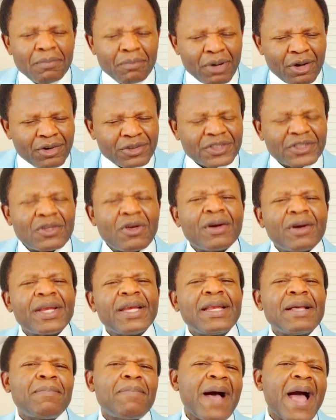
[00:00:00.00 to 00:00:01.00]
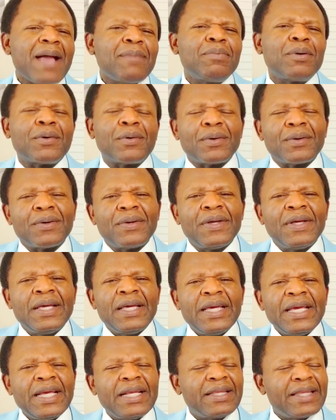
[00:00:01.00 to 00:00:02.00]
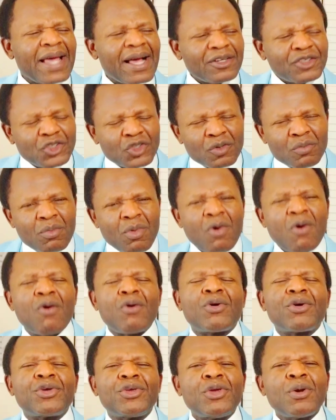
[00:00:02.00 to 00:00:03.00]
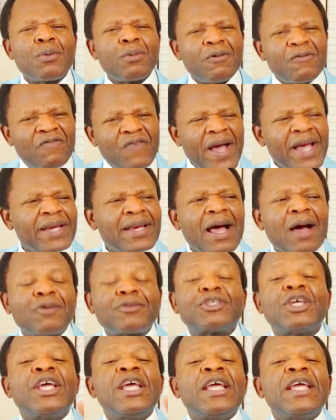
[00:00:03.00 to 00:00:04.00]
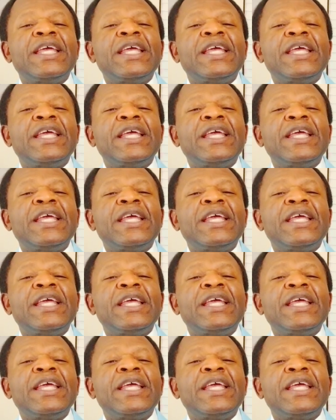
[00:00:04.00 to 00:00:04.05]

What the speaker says: But study the Bible. It tells you more. You will find out.